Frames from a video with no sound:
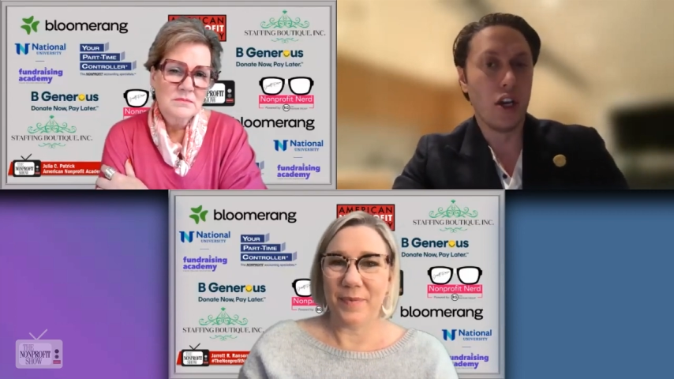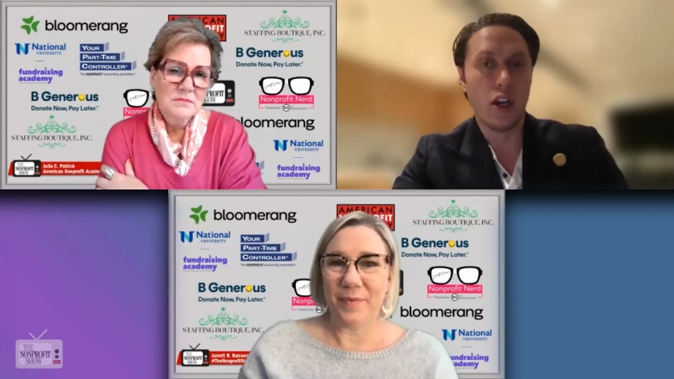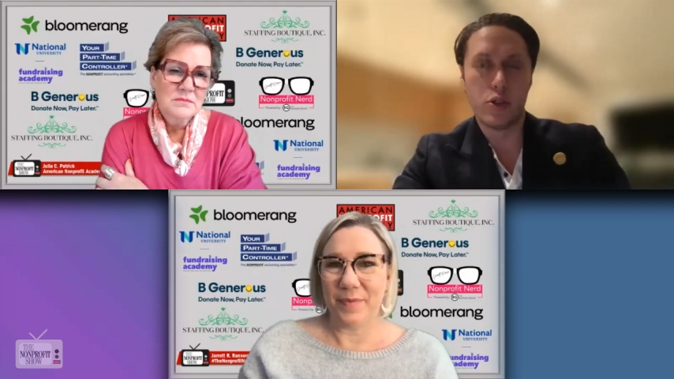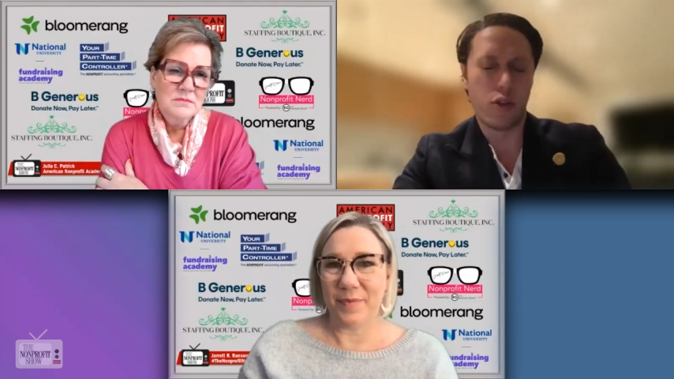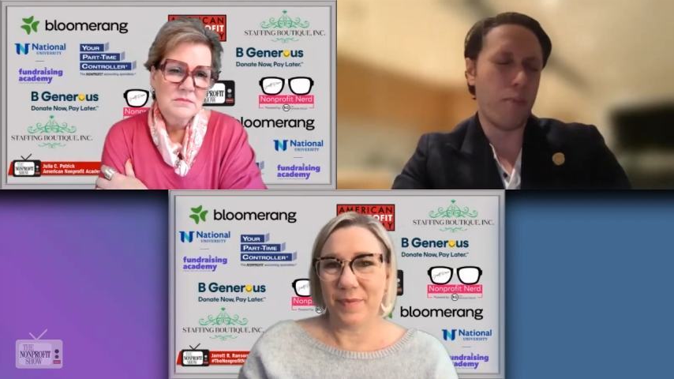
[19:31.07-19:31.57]

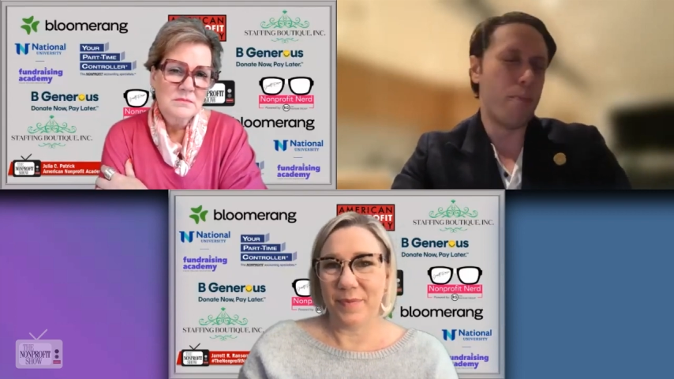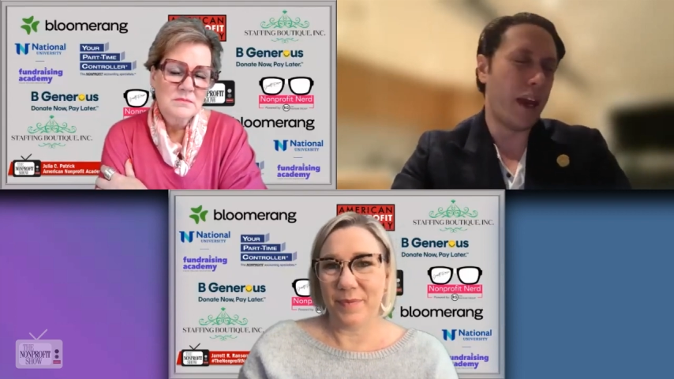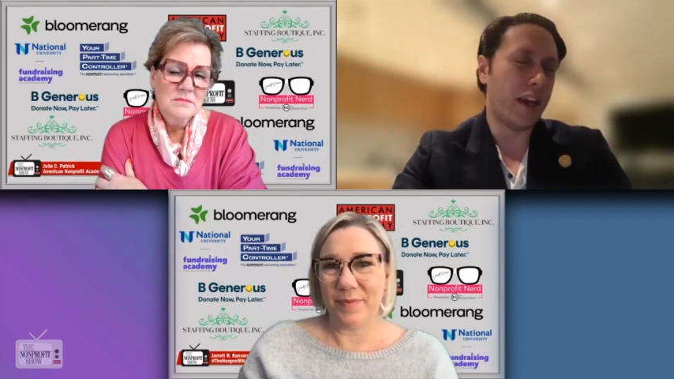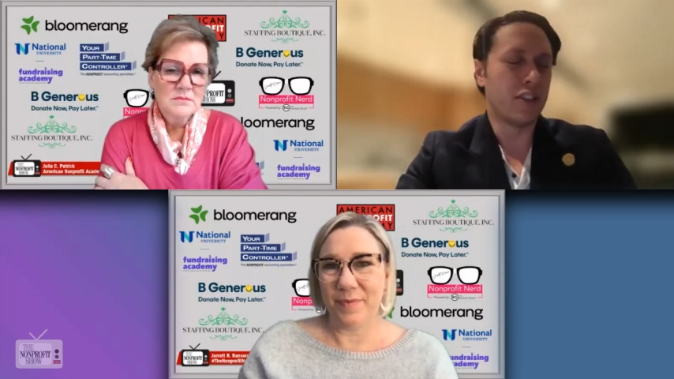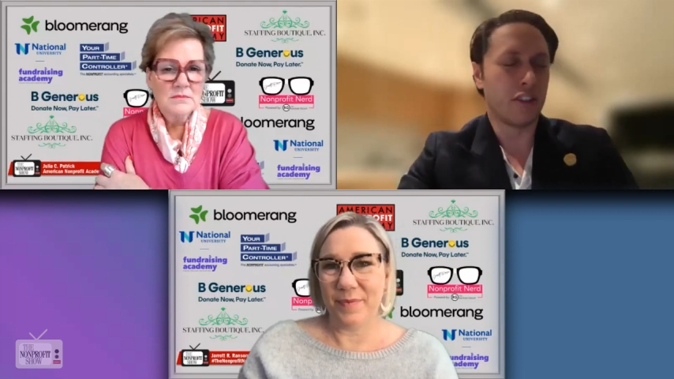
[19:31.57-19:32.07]
Speaker 1: sort of
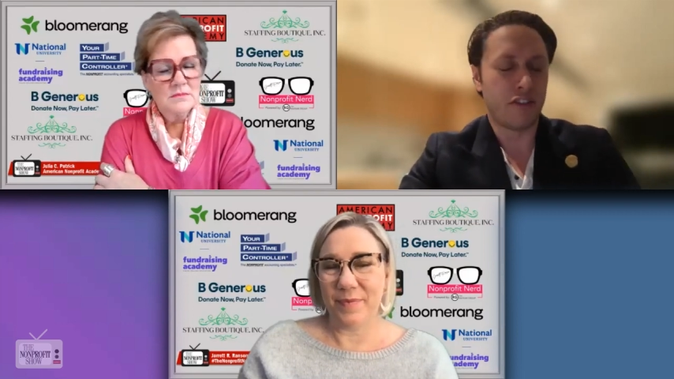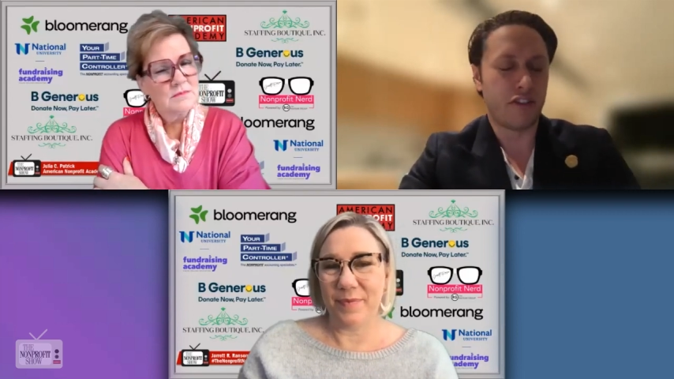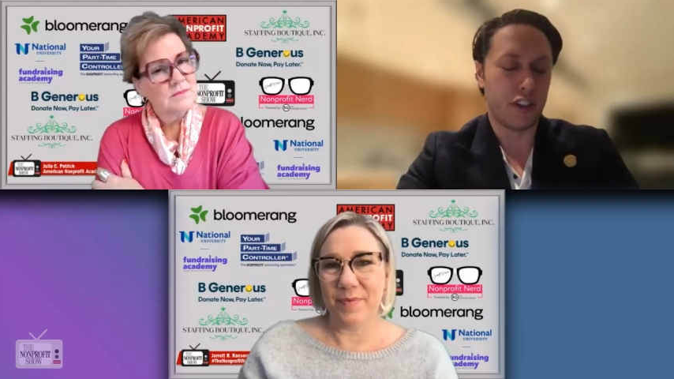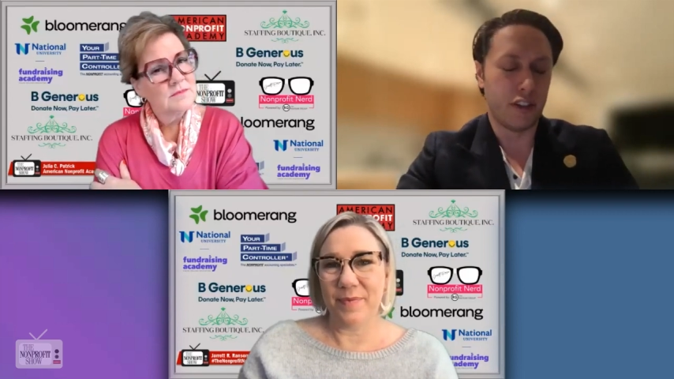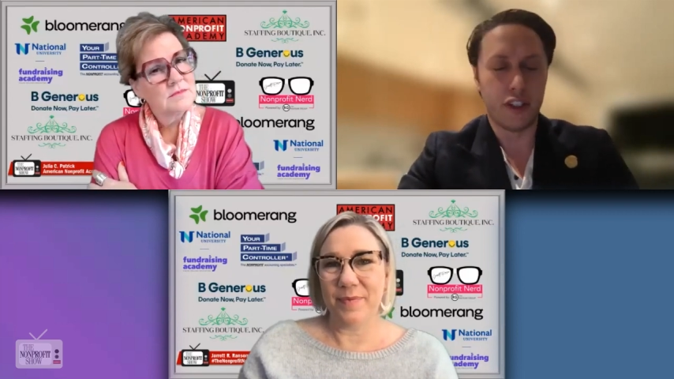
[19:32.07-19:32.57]
amazing
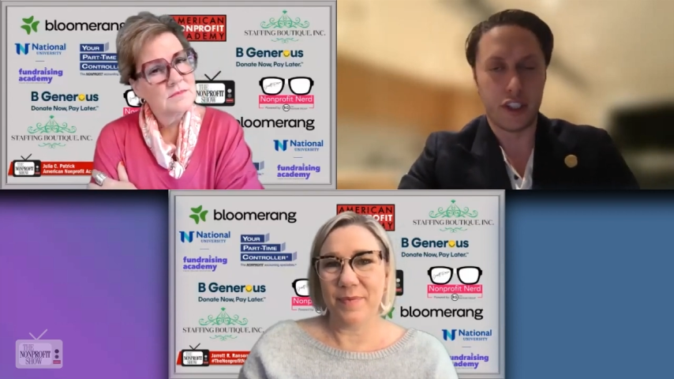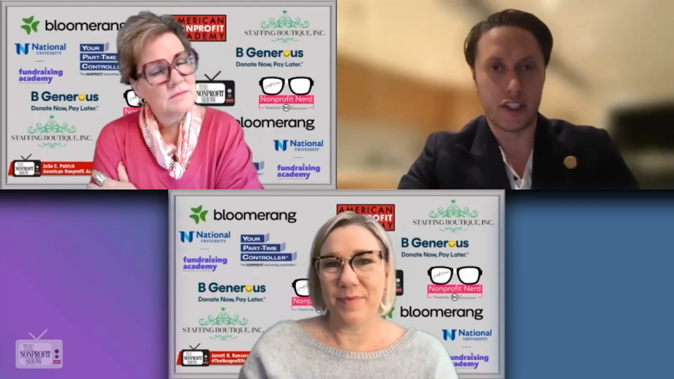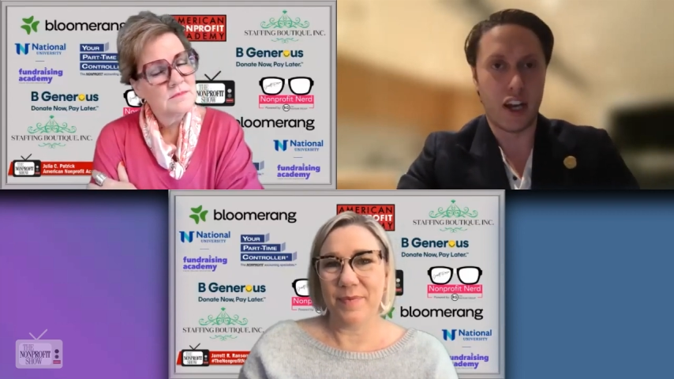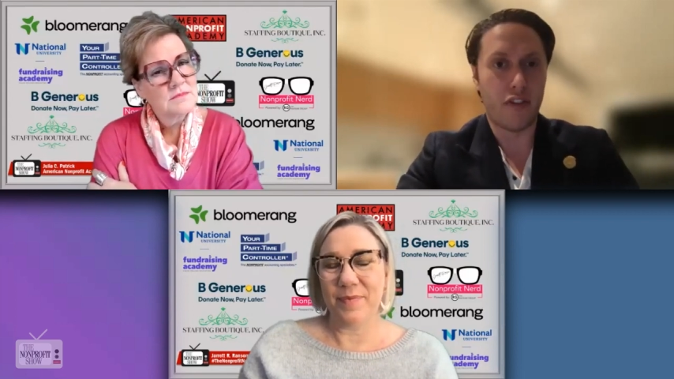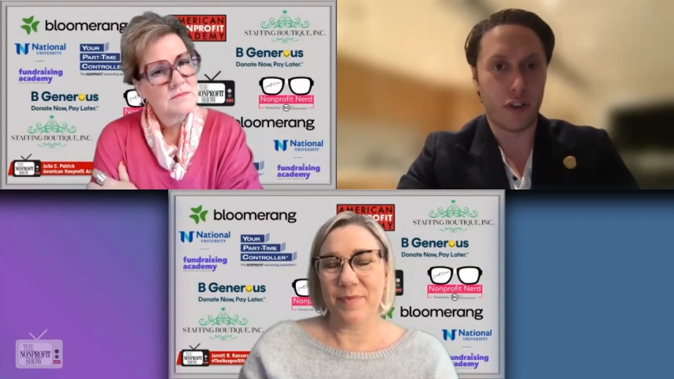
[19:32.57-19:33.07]
phil-
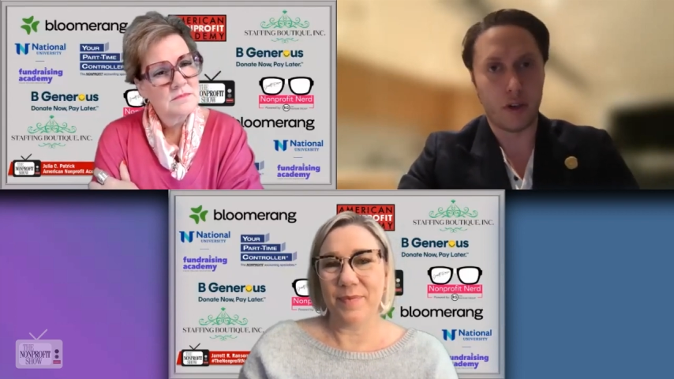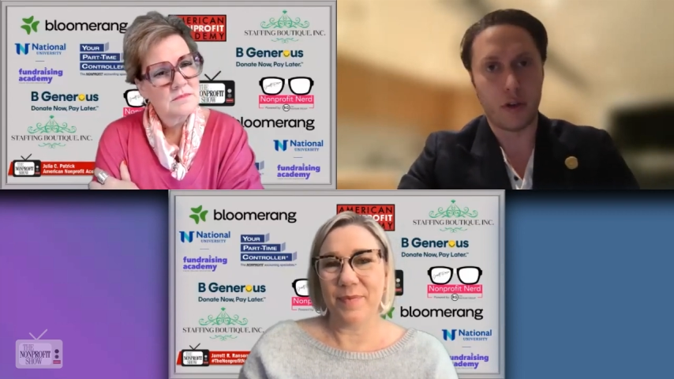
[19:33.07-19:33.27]
philosophical